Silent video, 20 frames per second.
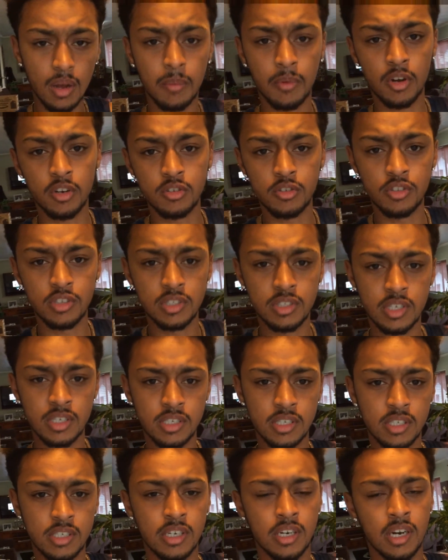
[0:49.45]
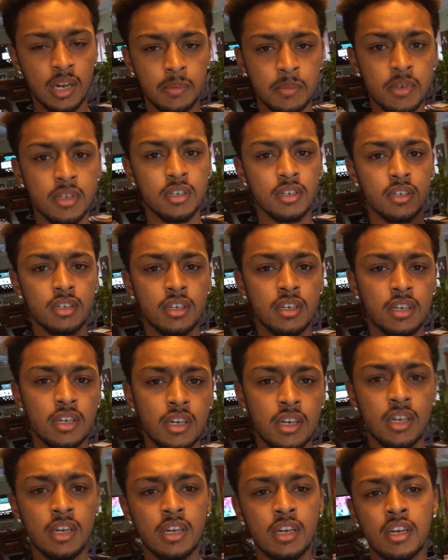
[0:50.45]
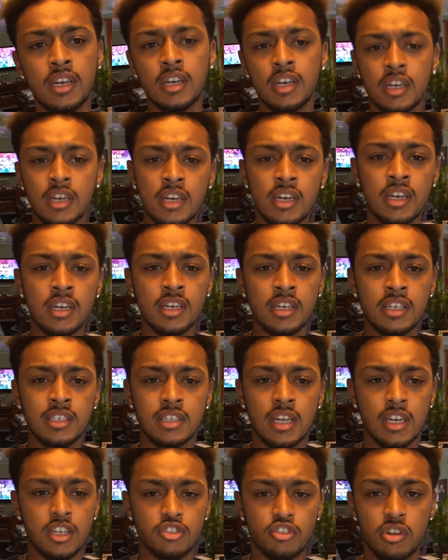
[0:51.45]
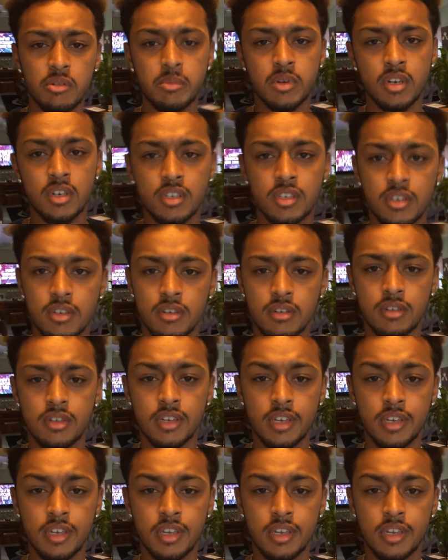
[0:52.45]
gonna do these dishes and I'm gonna start streaming, so